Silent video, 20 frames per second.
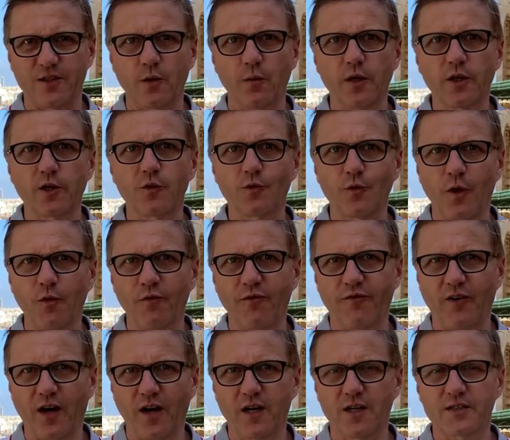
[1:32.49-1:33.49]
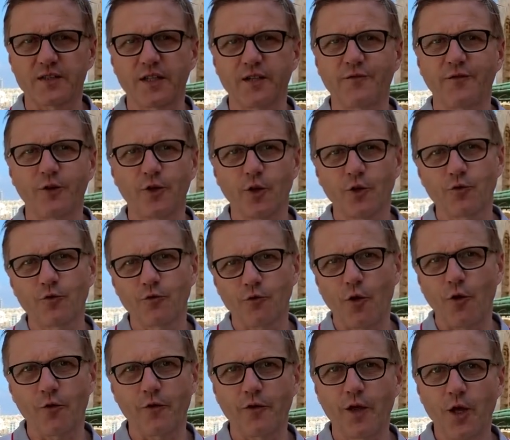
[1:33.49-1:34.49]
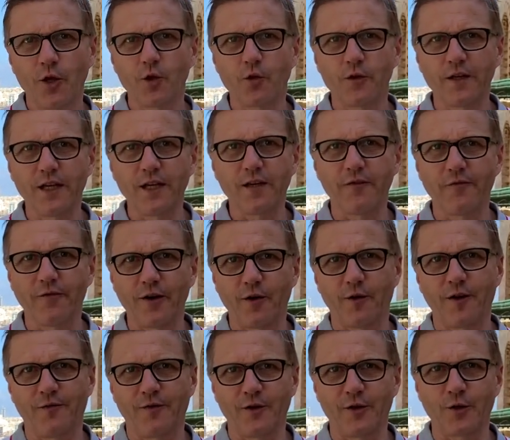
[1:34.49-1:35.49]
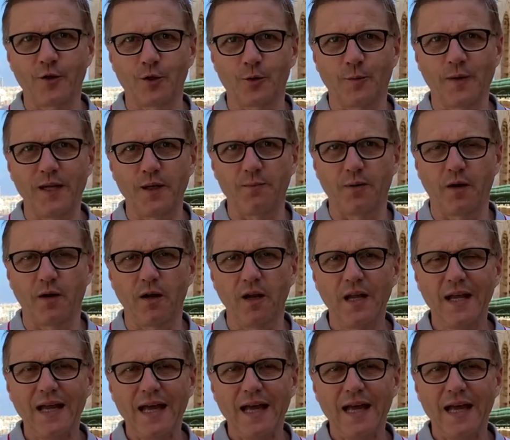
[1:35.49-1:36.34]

You want to grow fast and for your growth you need very, very good people.